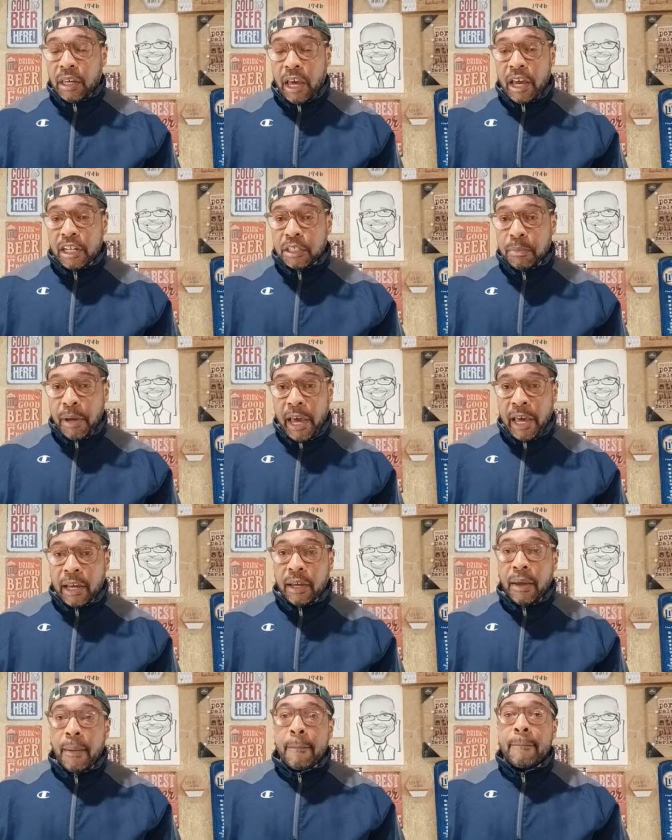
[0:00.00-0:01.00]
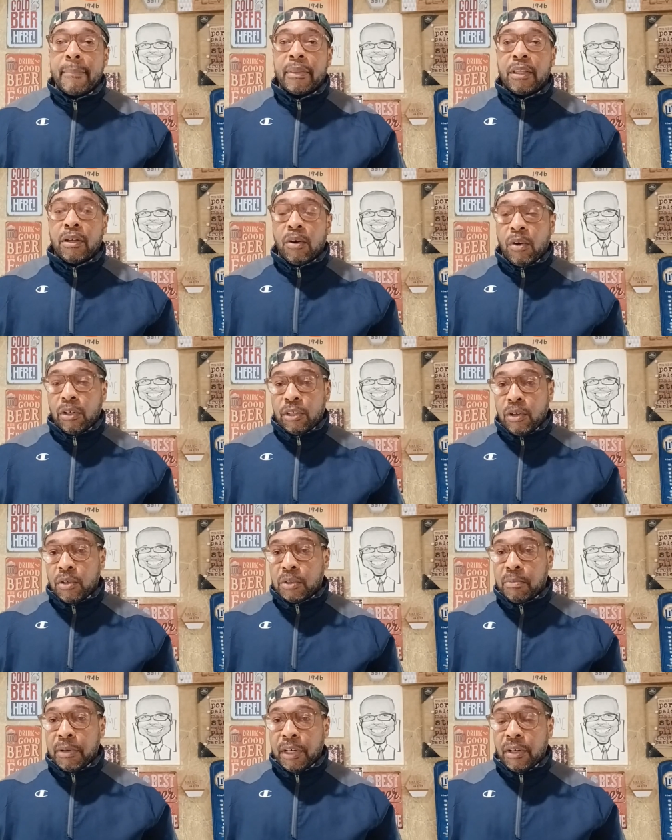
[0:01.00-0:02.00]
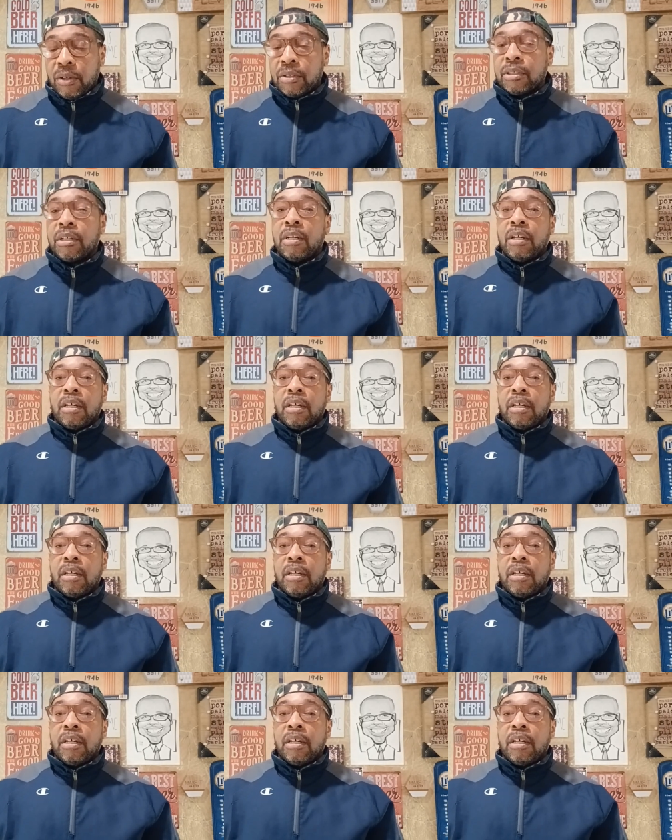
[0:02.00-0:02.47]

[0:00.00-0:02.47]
cash back on those bills.